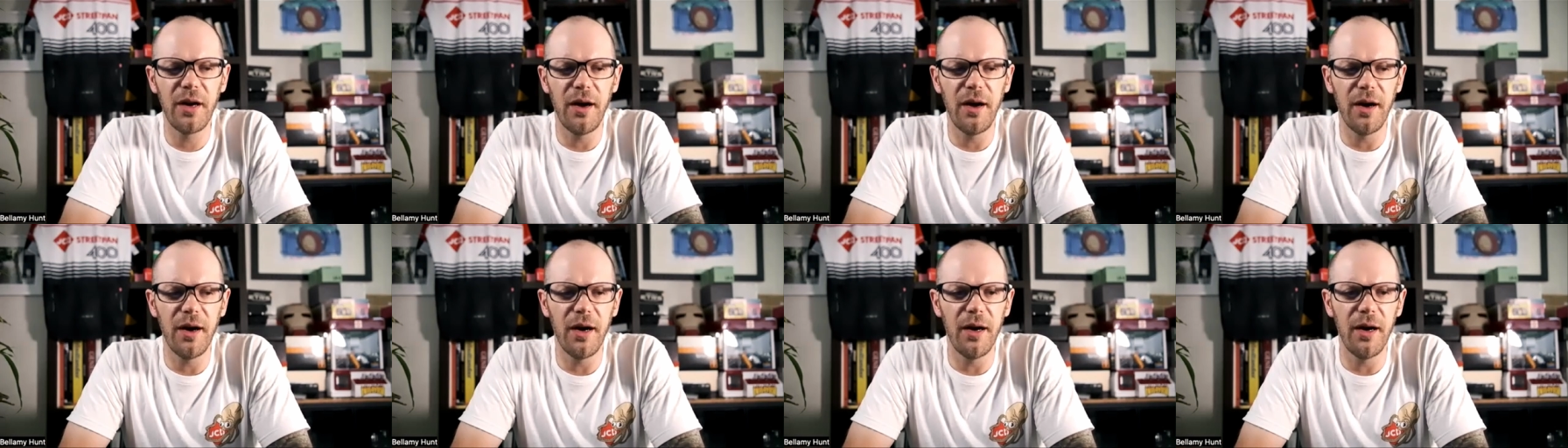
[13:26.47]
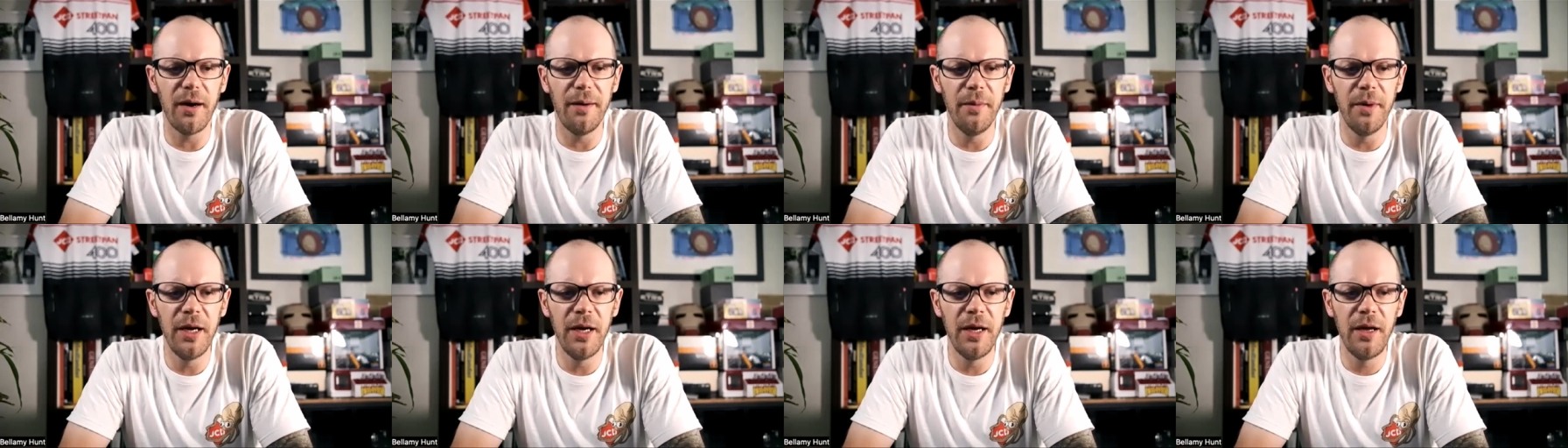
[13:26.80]

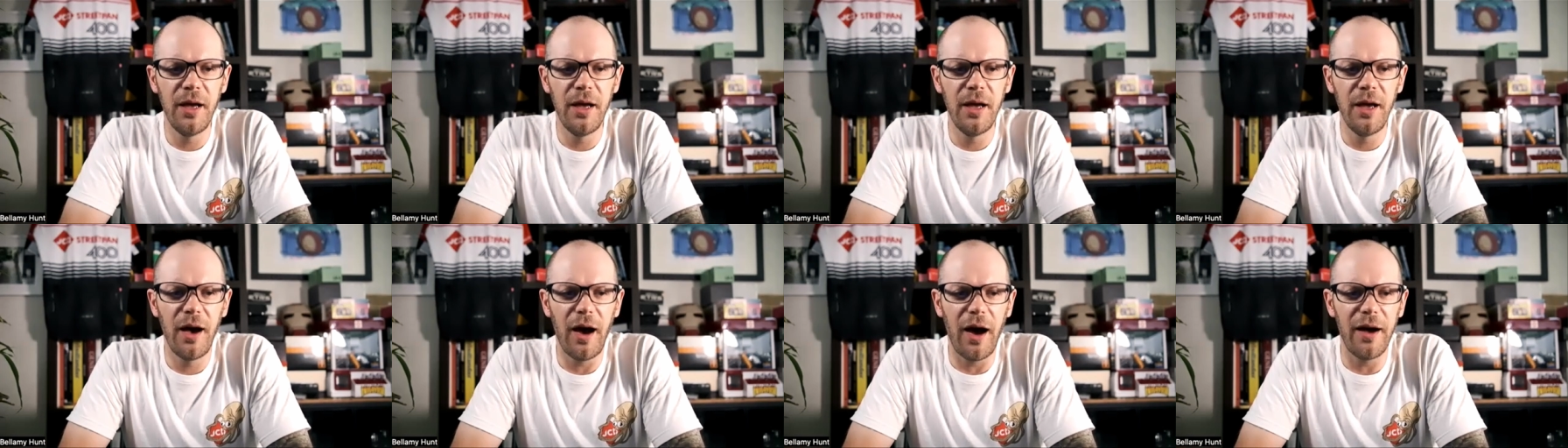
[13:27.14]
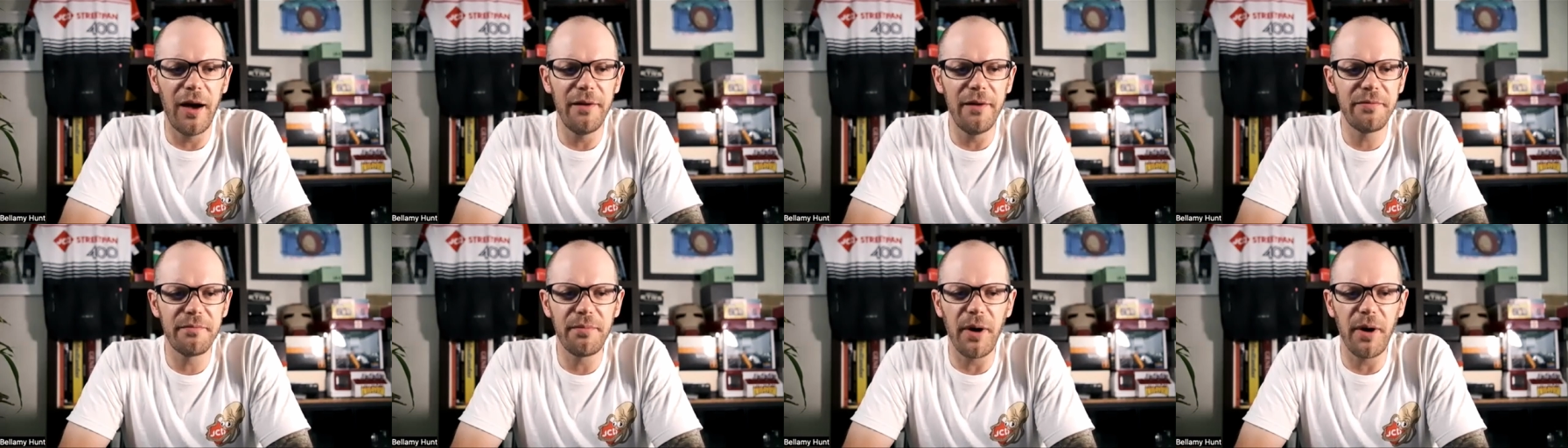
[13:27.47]
Um,
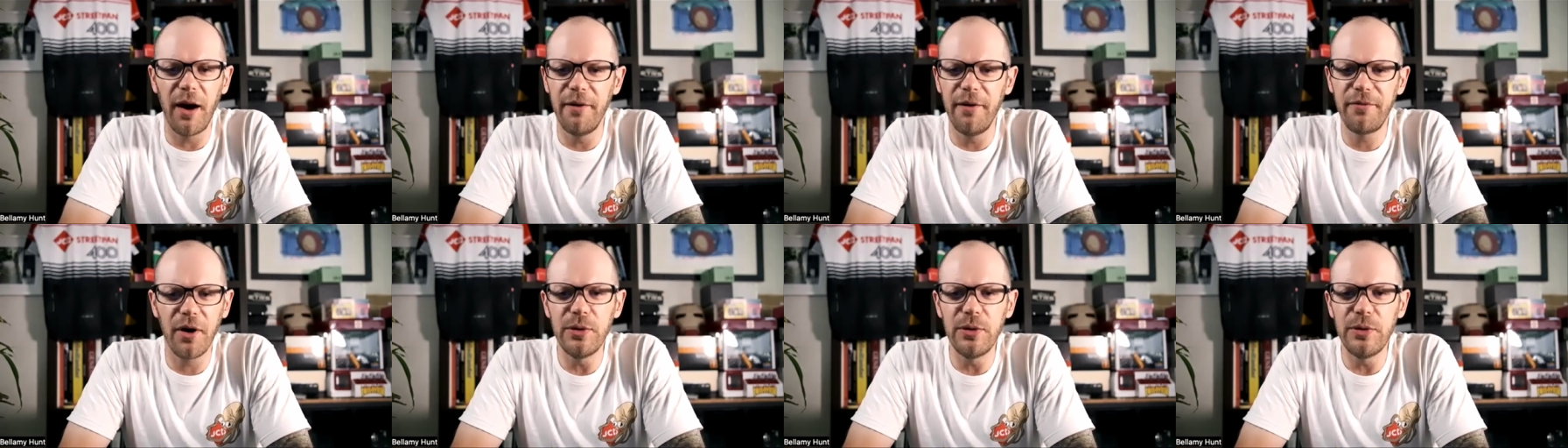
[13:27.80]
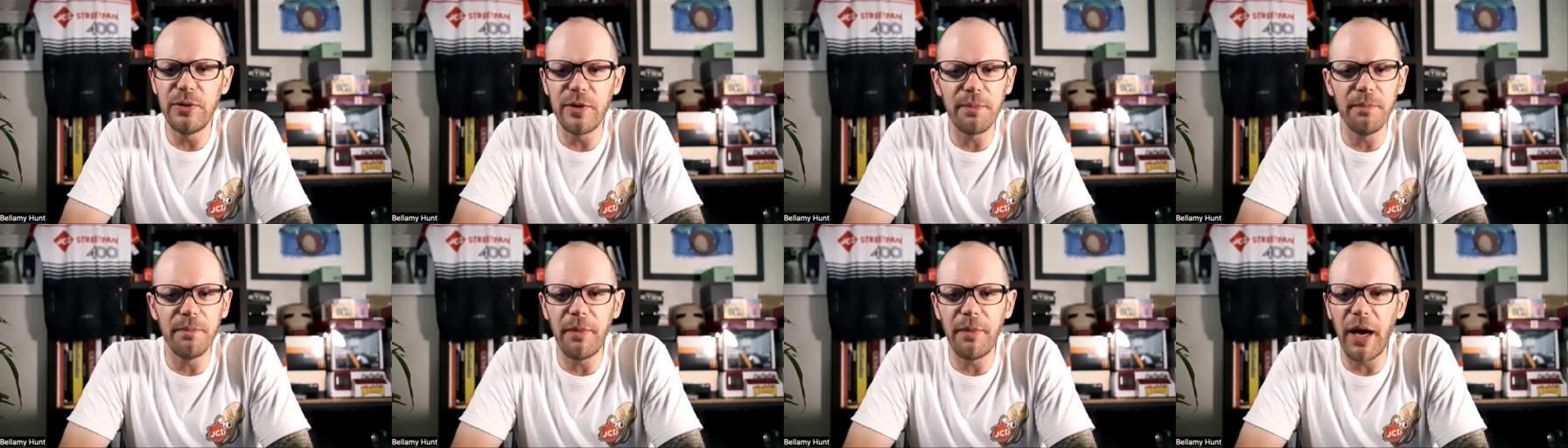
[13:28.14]
I've I've
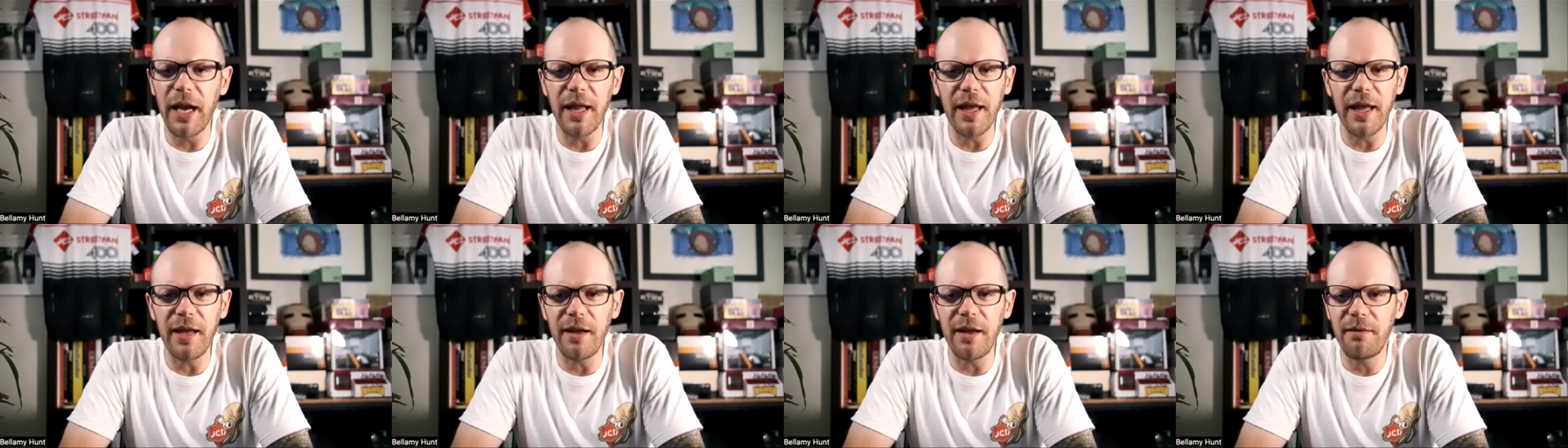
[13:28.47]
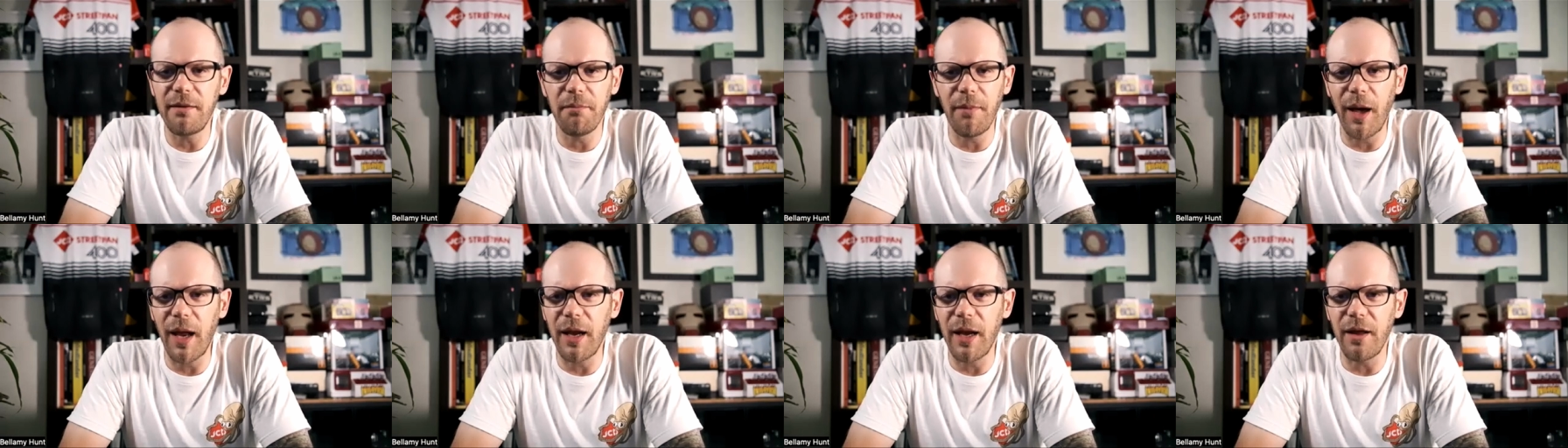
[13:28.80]
owned many
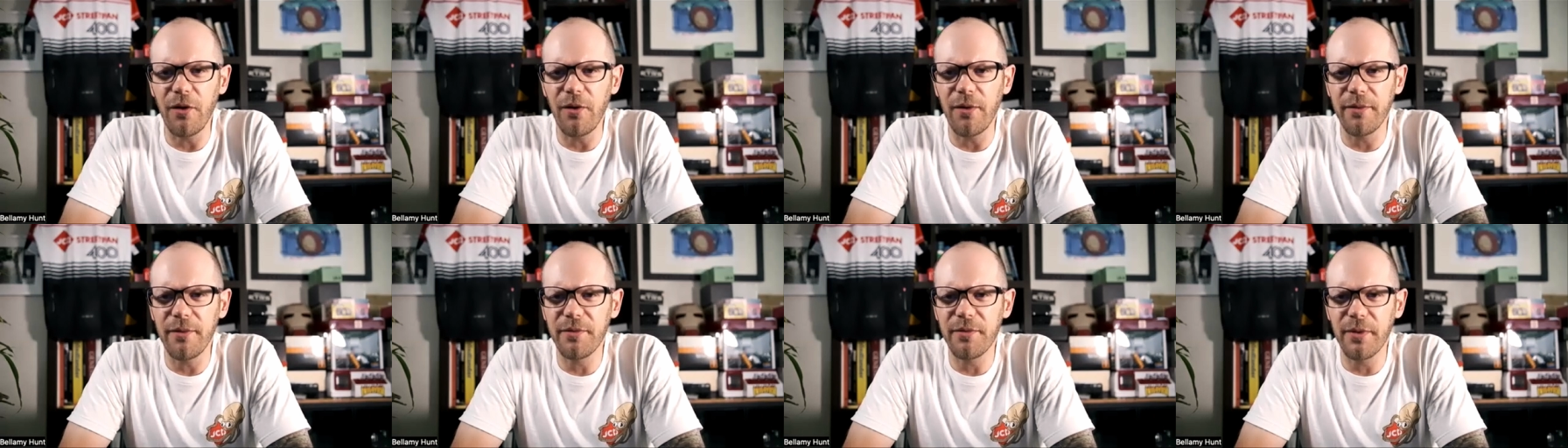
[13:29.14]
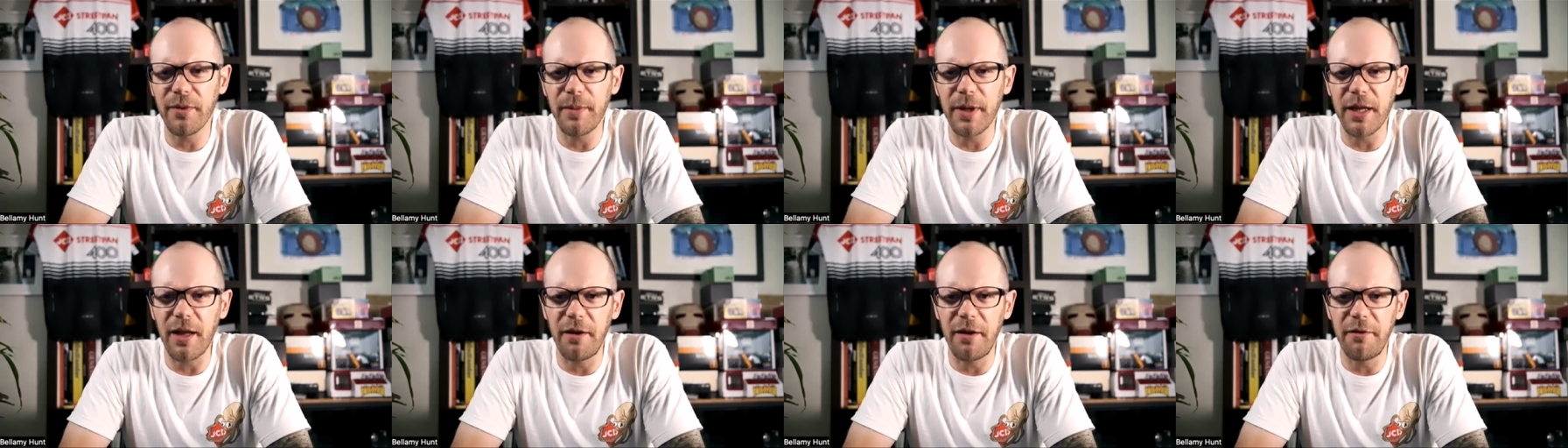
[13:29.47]
many of
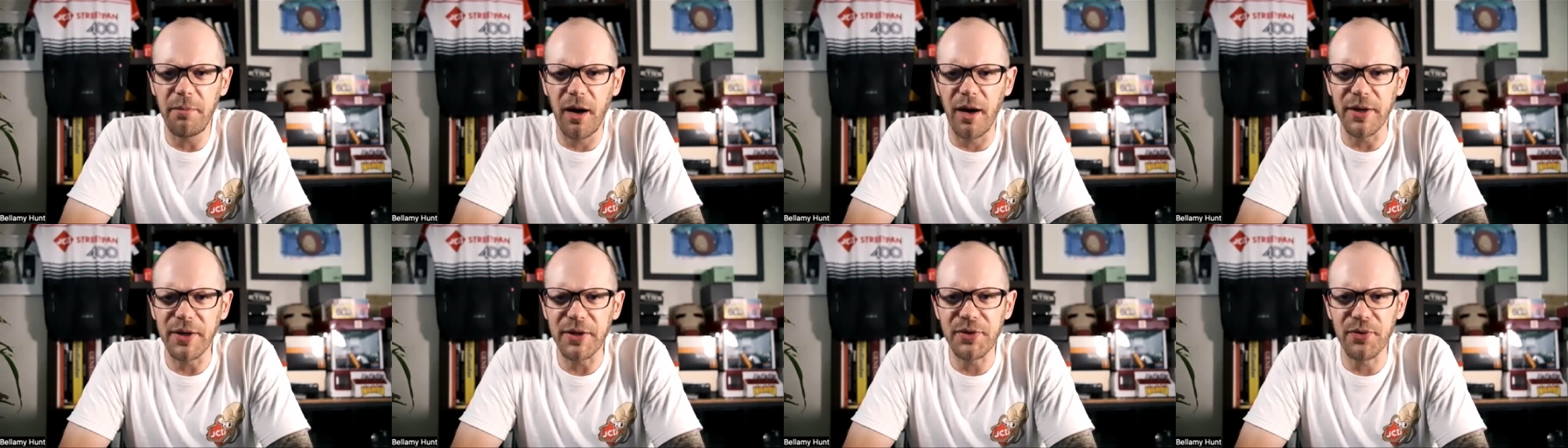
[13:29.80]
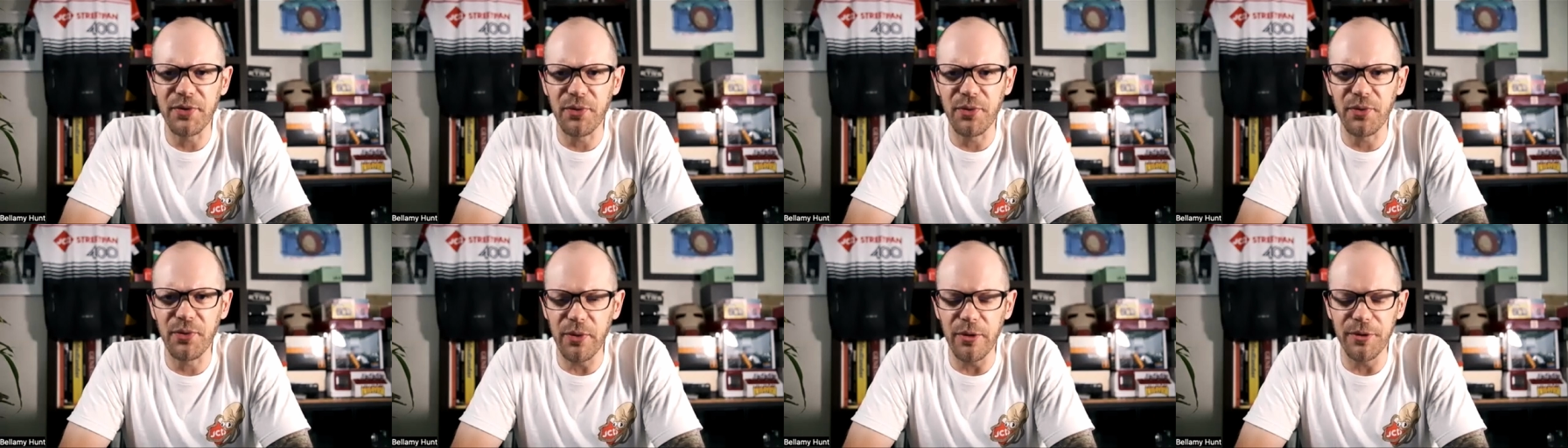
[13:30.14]
them, mm. and they pass
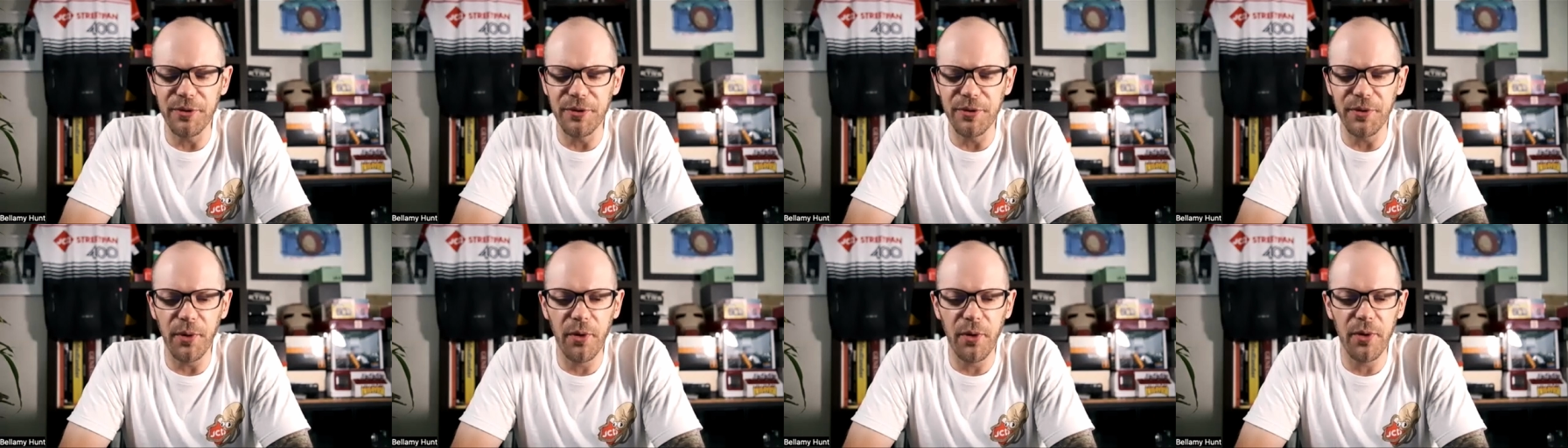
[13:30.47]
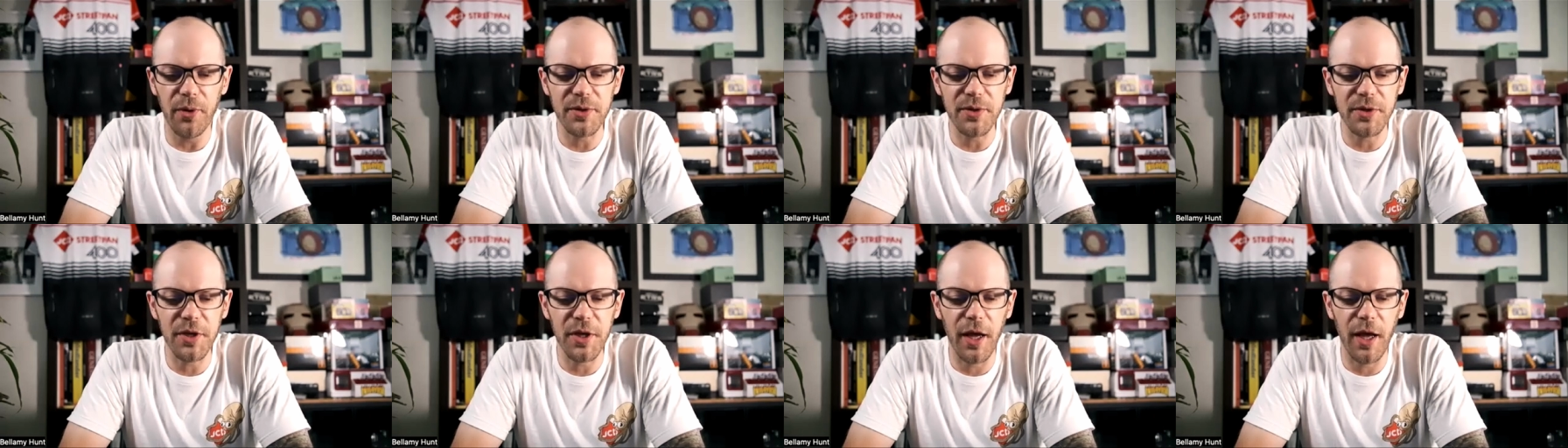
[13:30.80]
through the
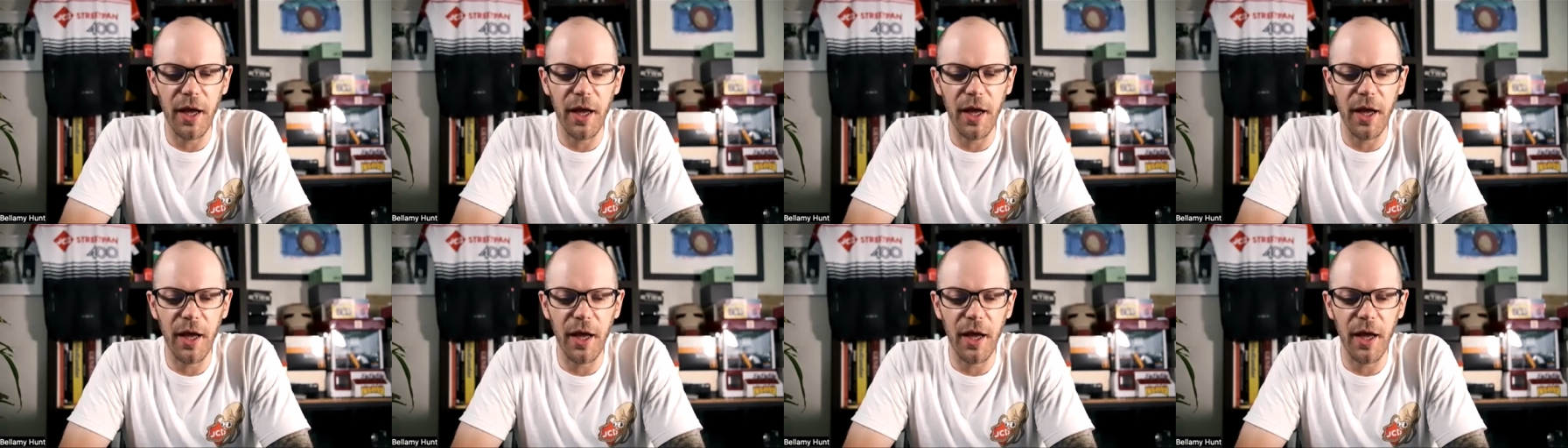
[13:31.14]
doors.